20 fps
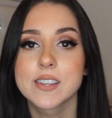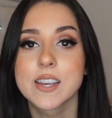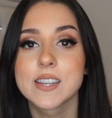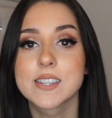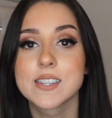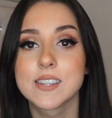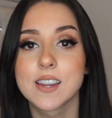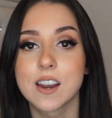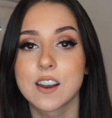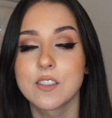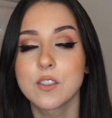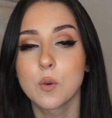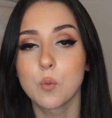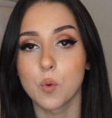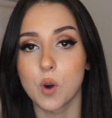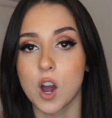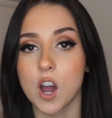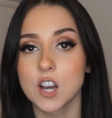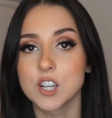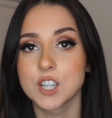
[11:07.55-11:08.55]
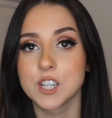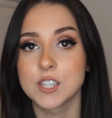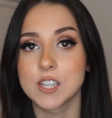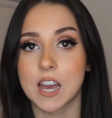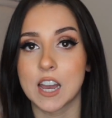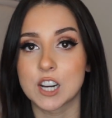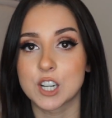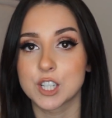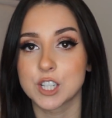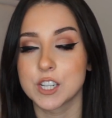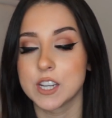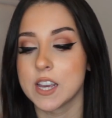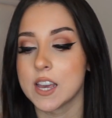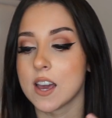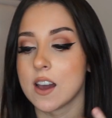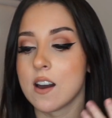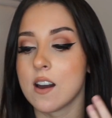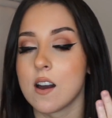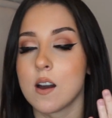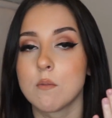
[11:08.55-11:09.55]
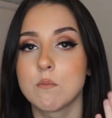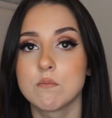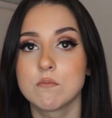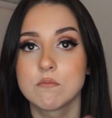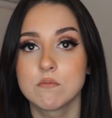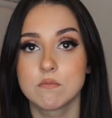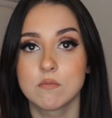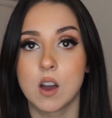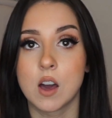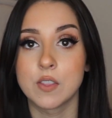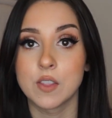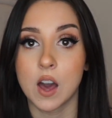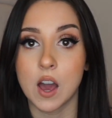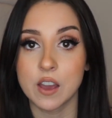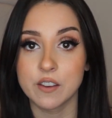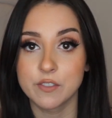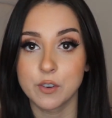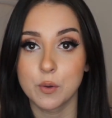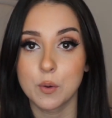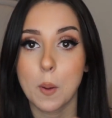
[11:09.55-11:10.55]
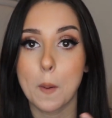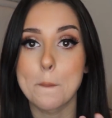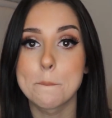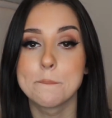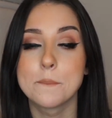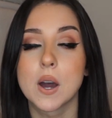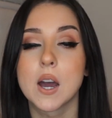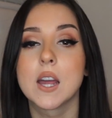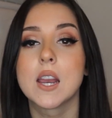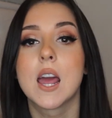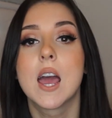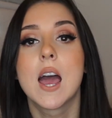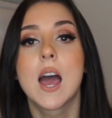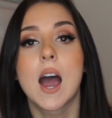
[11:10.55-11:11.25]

It's not on the watch, it's actually um on the iPhone, but